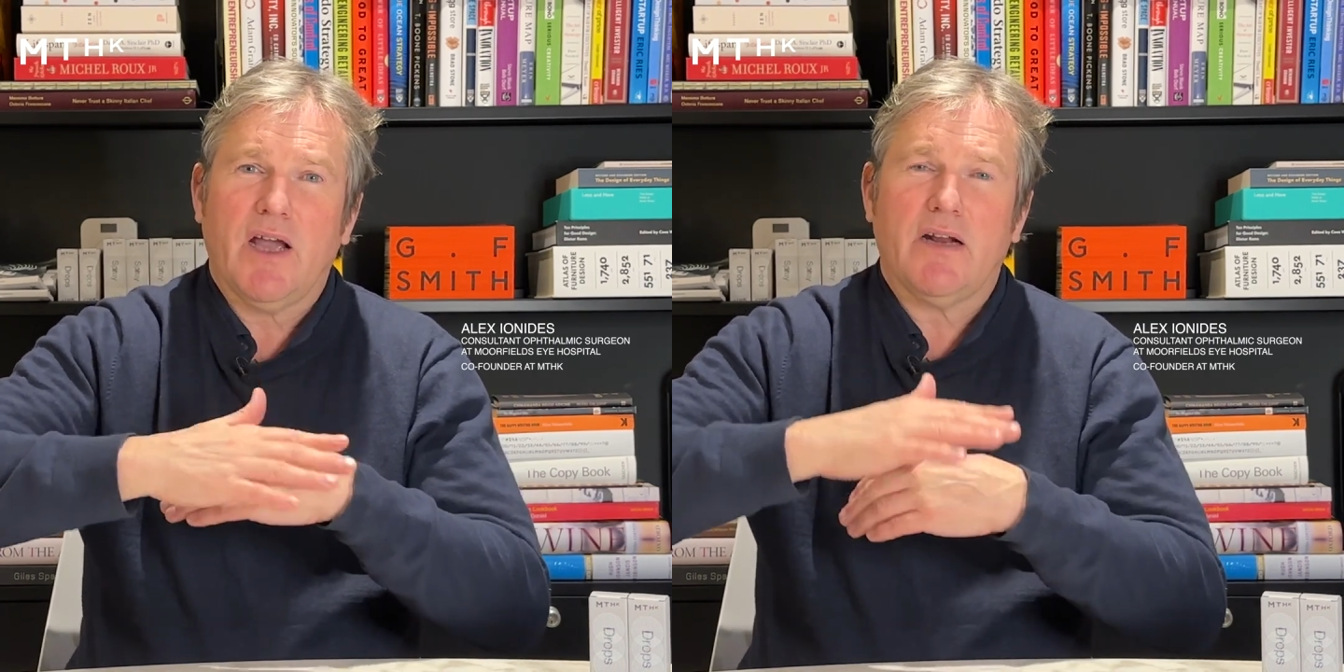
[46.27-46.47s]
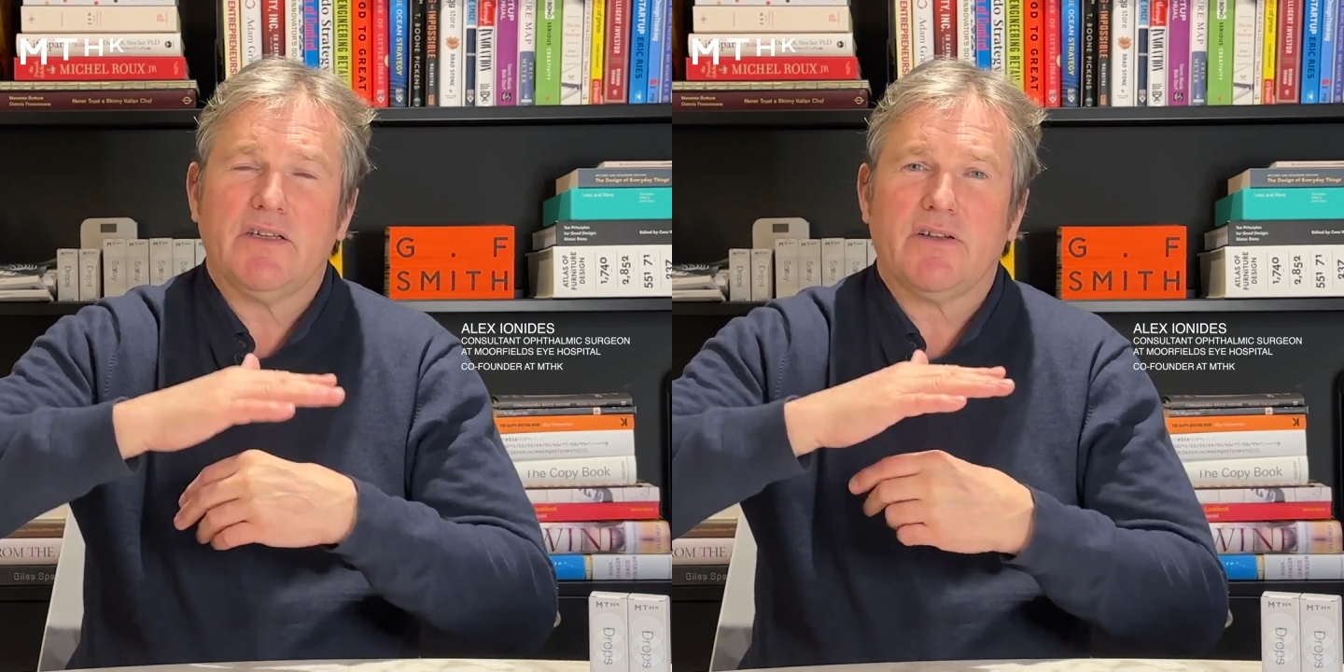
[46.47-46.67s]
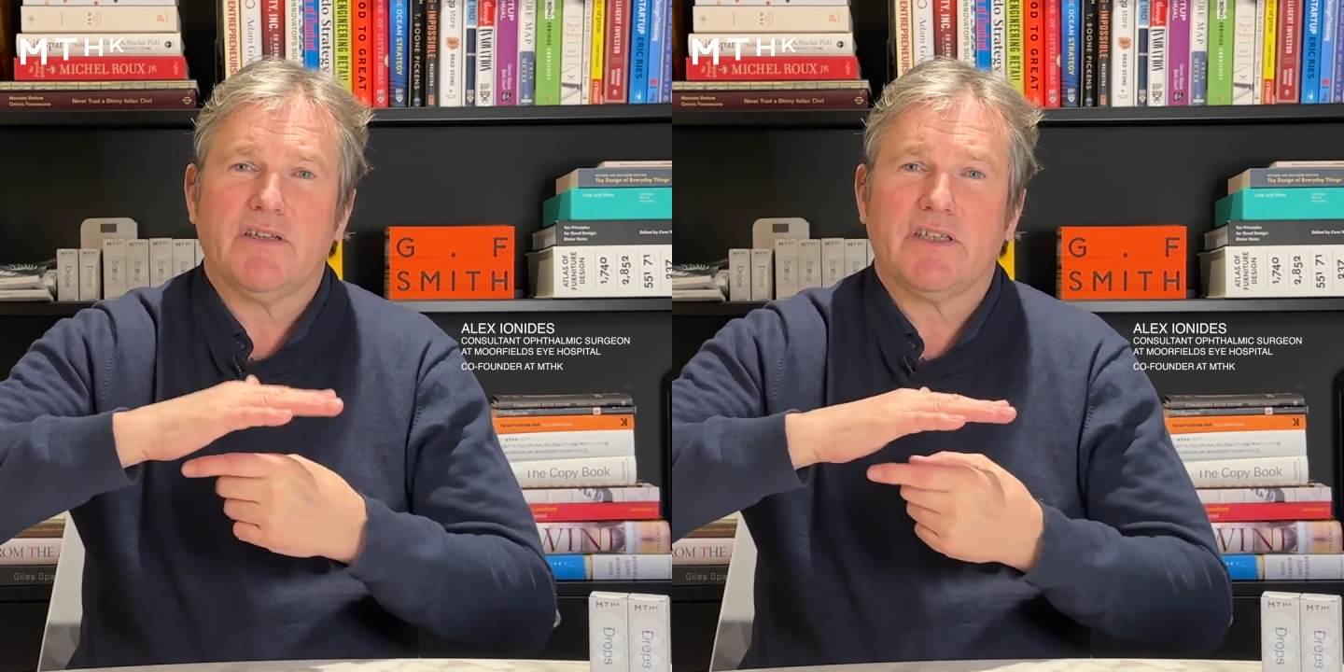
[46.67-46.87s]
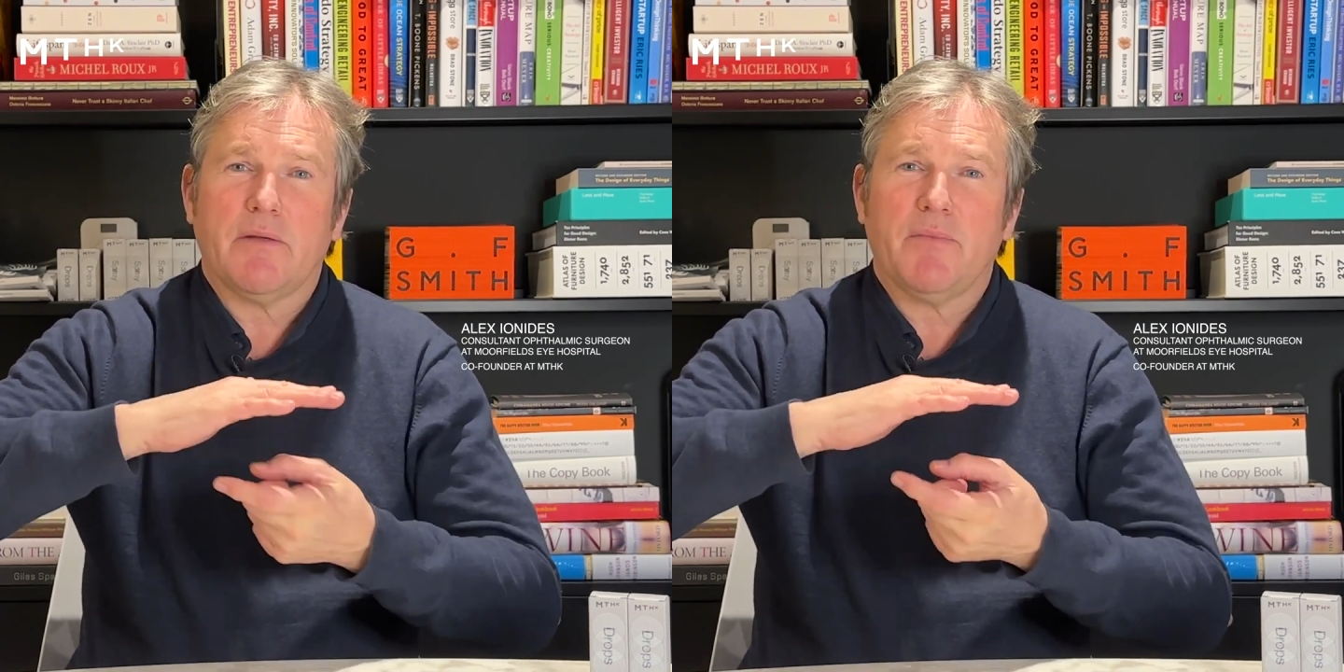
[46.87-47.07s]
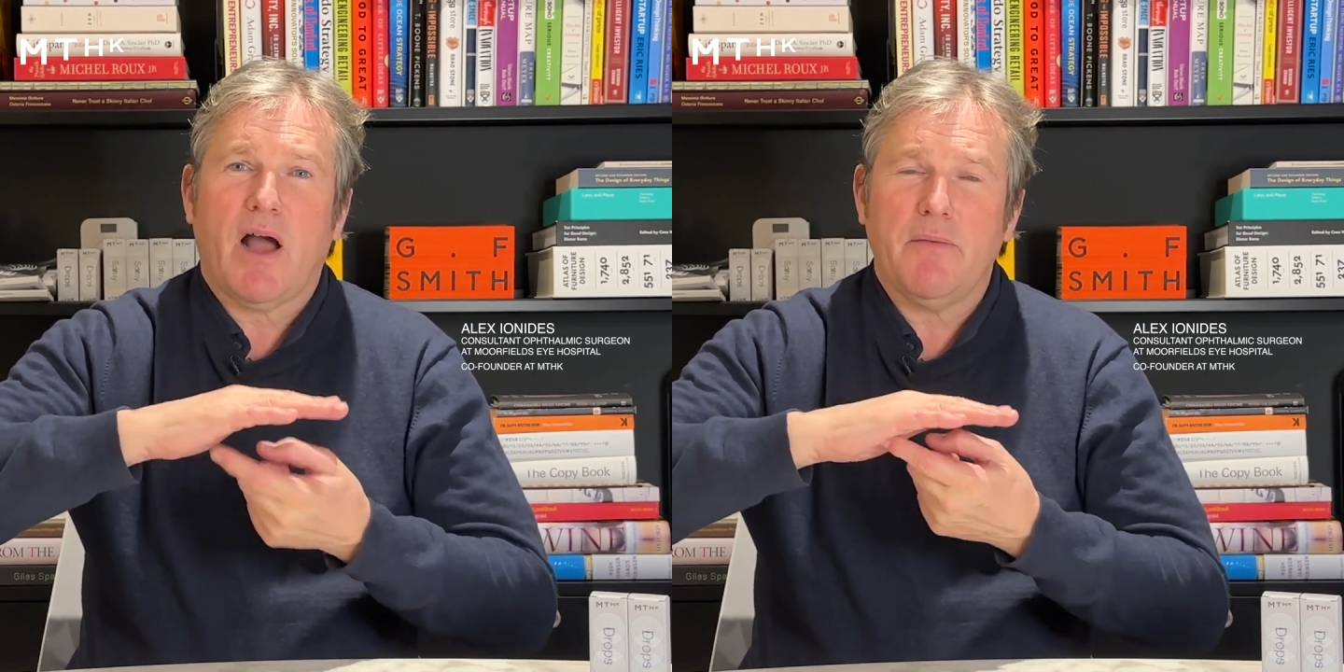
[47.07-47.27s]
and it starts to get
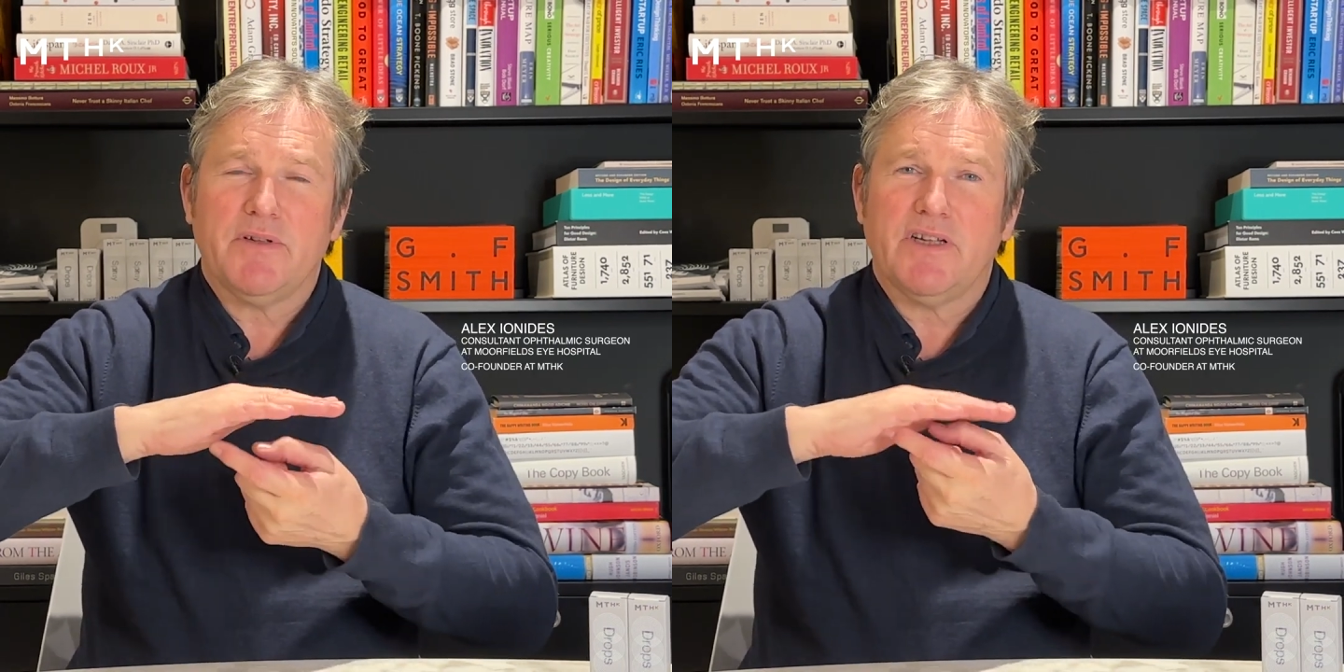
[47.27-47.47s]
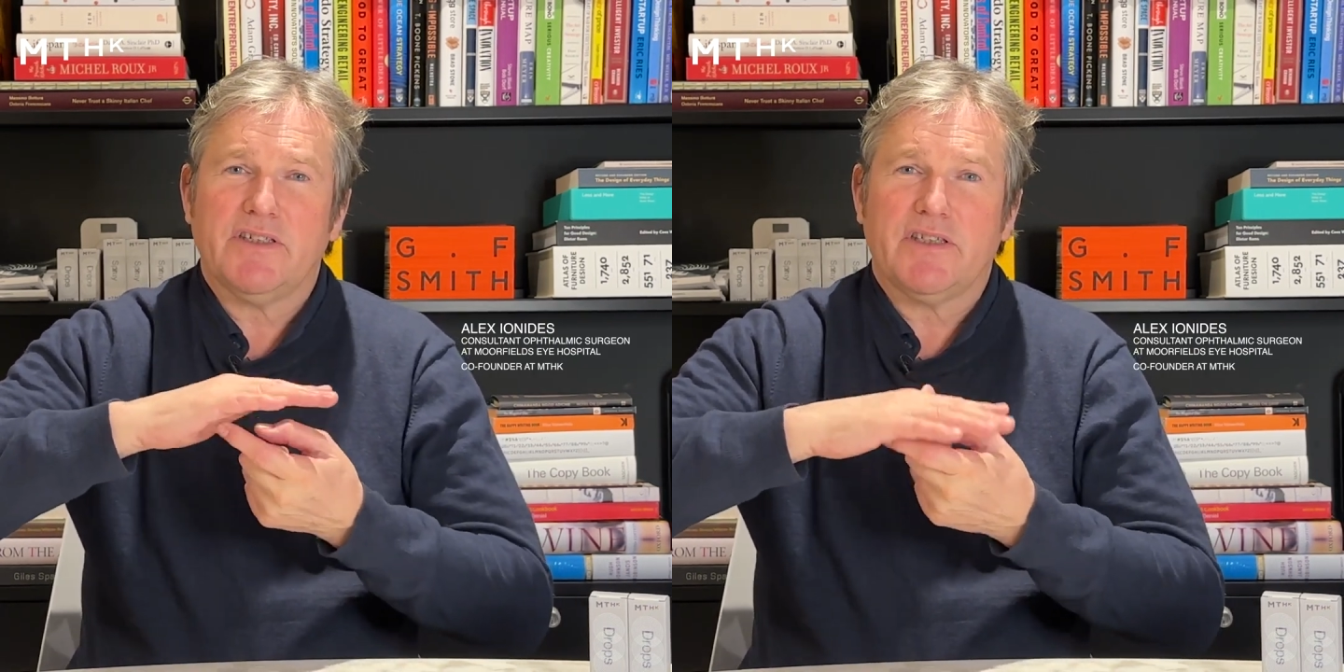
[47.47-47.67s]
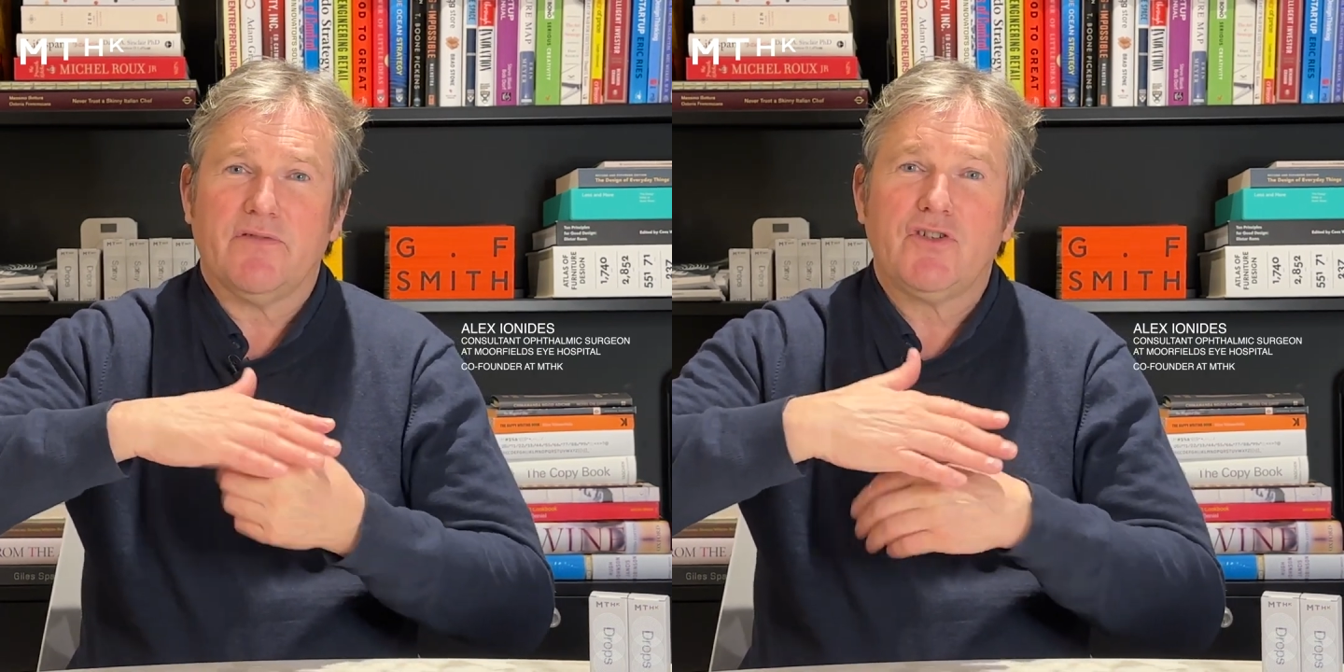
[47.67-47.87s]
hypersensitive